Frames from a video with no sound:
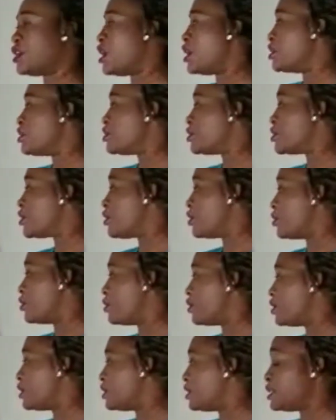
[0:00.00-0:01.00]
So
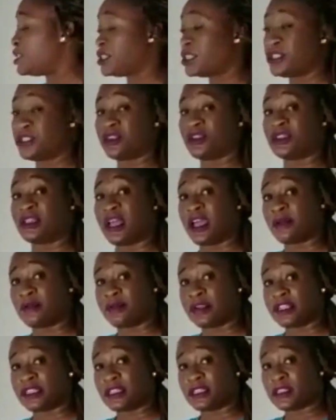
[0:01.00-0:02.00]
this is your
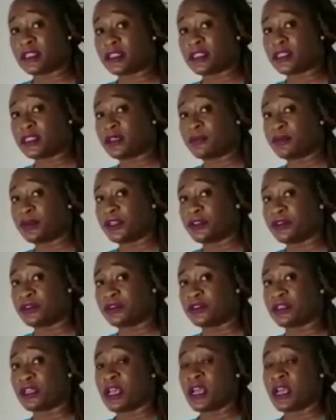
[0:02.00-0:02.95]
diabetes insipidus